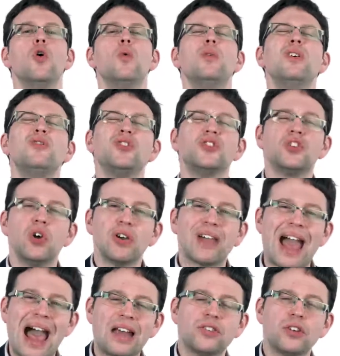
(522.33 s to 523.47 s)
we'll just look
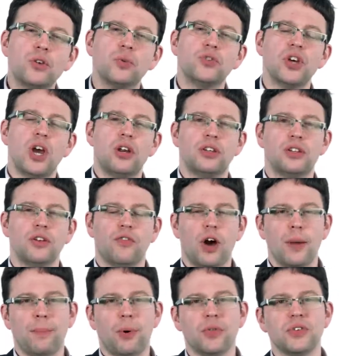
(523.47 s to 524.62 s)
at an alternative
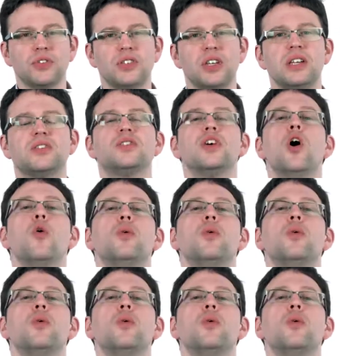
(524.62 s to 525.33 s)
hypothesis